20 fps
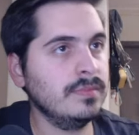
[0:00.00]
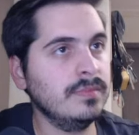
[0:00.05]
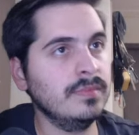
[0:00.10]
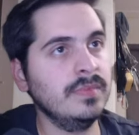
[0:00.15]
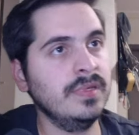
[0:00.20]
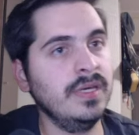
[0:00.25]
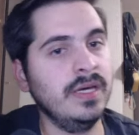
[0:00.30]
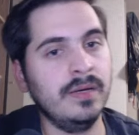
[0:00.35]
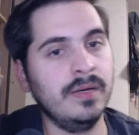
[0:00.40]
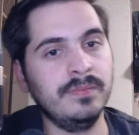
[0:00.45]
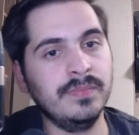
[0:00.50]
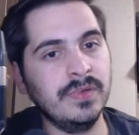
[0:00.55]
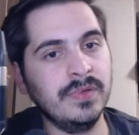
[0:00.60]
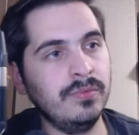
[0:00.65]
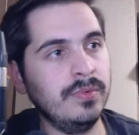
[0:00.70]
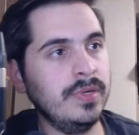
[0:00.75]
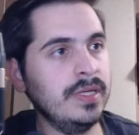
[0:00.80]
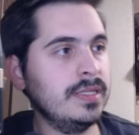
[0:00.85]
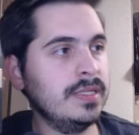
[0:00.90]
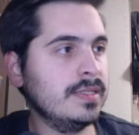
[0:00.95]
Yeah,
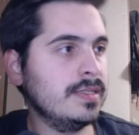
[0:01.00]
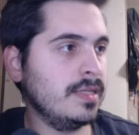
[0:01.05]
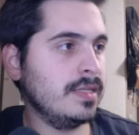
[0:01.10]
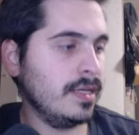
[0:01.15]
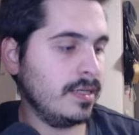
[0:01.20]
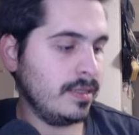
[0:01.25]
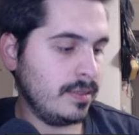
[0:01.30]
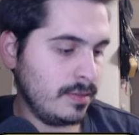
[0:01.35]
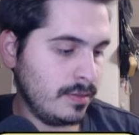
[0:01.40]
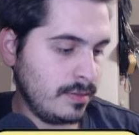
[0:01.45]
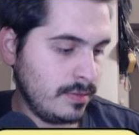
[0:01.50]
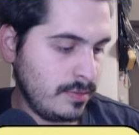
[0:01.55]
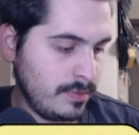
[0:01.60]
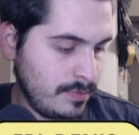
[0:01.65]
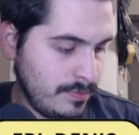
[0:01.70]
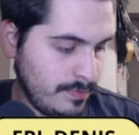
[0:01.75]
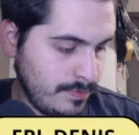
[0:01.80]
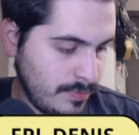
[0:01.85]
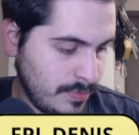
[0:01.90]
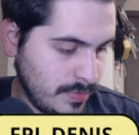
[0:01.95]
wait a second.
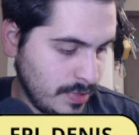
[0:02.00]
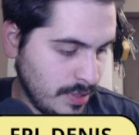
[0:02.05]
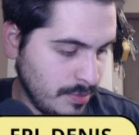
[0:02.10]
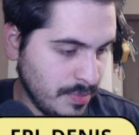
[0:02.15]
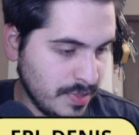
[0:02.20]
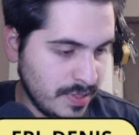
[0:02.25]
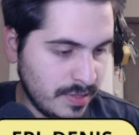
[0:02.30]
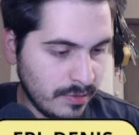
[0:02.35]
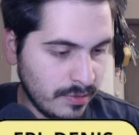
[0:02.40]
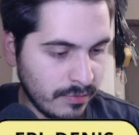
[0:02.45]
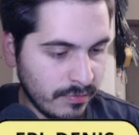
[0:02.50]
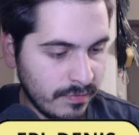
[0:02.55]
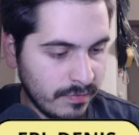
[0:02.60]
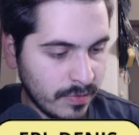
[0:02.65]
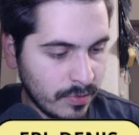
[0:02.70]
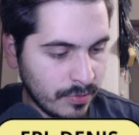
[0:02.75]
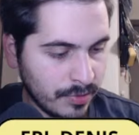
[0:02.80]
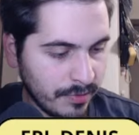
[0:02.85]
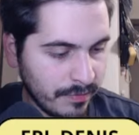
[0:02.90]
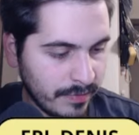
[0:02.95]
Let me see on
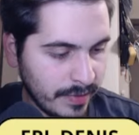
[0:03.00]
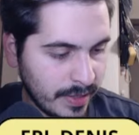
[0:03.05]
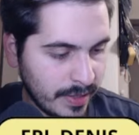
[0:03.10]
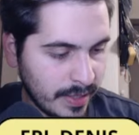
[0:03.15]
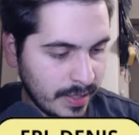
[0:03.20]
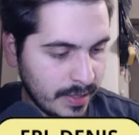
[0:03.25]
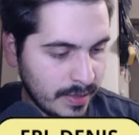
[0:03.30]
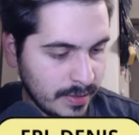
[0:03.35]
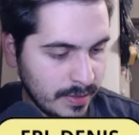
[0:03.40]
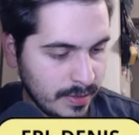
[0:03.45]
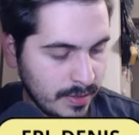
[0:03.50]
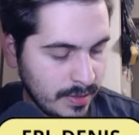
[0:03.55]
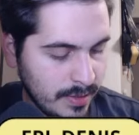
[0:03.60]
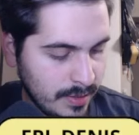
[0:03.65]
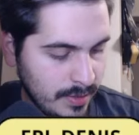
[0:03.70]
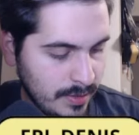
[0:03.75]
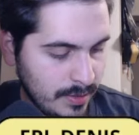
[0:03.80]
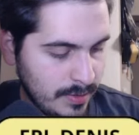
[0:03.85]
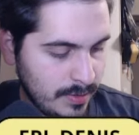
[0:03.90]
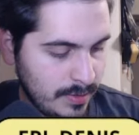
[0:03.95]
phone if I can
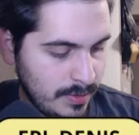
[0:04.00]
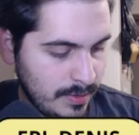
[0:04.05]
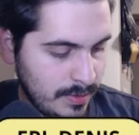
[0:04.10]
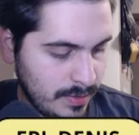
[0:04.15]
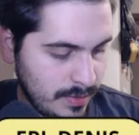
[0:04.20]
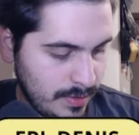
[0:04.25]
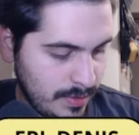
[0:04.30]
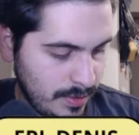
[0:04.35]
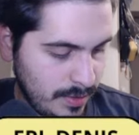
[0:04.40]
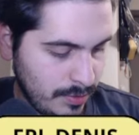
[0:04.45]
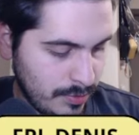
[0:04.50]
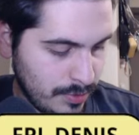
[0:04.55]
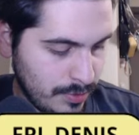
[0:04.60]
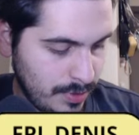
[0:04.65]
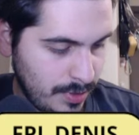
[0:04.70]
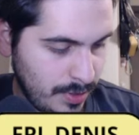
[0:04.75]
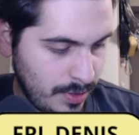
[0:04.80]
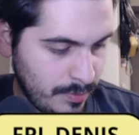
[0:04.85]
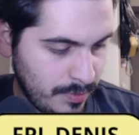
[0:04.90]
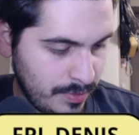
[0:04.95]
see your
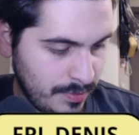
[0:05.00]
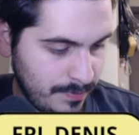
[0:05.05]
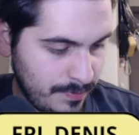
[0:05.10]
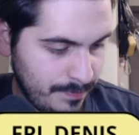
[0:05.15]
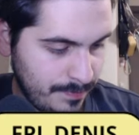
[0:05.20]
team.